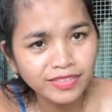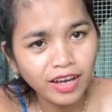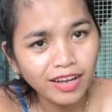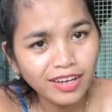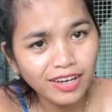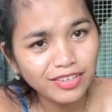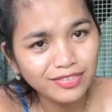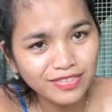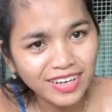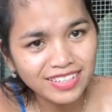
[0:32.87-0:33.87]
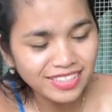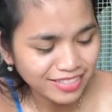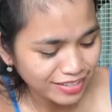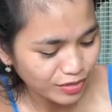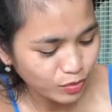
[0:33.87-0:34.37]
a lot of
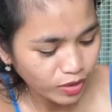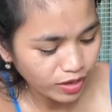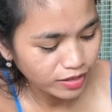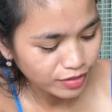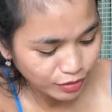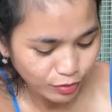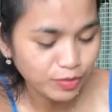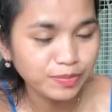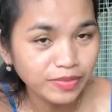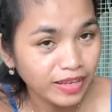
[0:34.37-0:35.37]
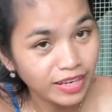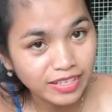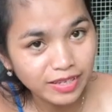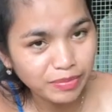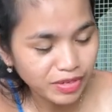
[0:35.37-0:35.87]
cousins as well, so it's
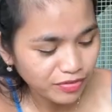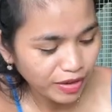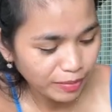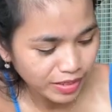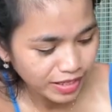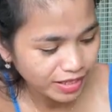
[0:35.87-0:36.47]
a big family.